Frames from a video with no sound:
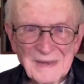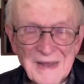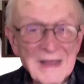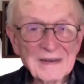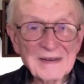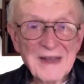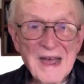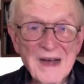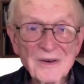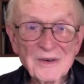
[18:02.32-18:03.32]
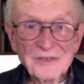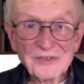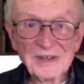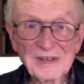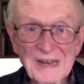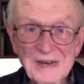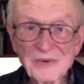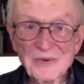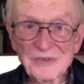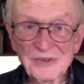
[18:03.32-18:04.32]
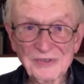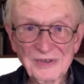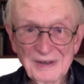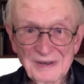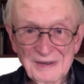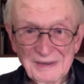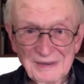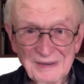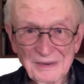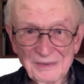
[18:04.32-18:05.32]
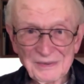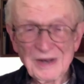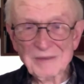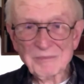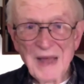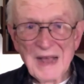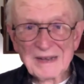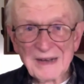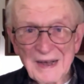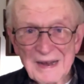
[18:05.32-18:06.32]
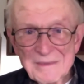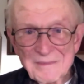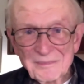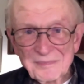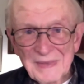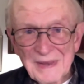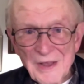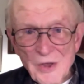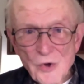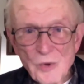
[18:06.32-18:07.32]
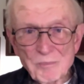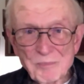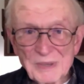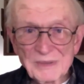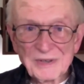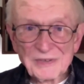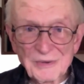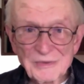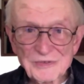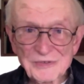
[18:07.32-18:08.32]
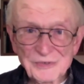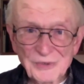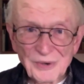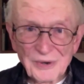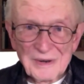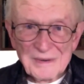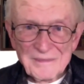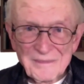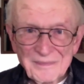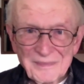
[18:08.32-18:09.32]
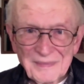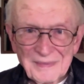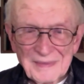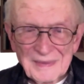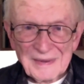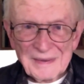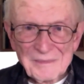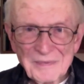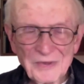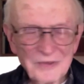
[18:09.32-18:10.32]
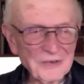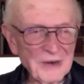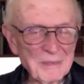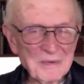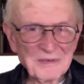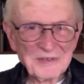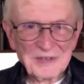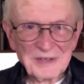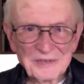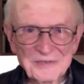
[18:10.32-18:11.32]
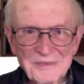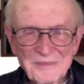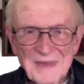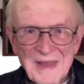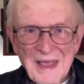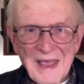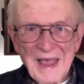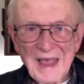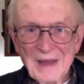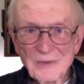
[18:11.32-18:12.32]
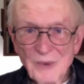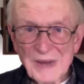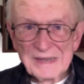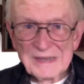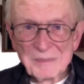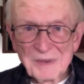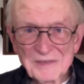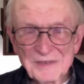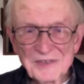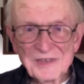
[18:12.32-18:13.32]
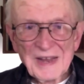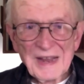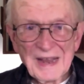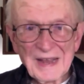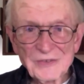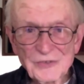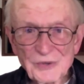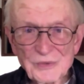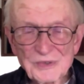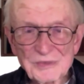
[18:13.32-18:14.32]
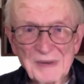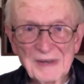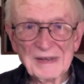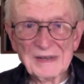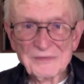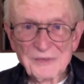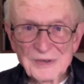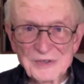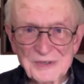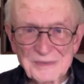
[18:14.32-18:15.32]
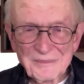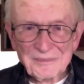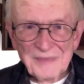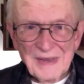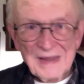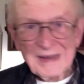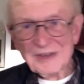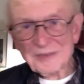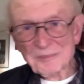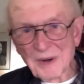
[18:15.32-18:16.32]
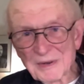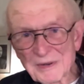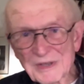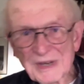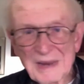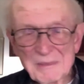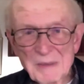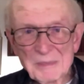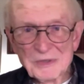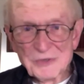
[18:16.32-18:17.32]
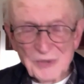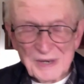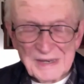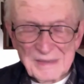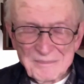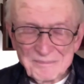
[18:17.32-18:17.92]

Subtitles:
Now, suddenly here was this, young Black guy who built his own store with his carpentry skills and went into business and soon was making a fortune. His partner came up and joined him.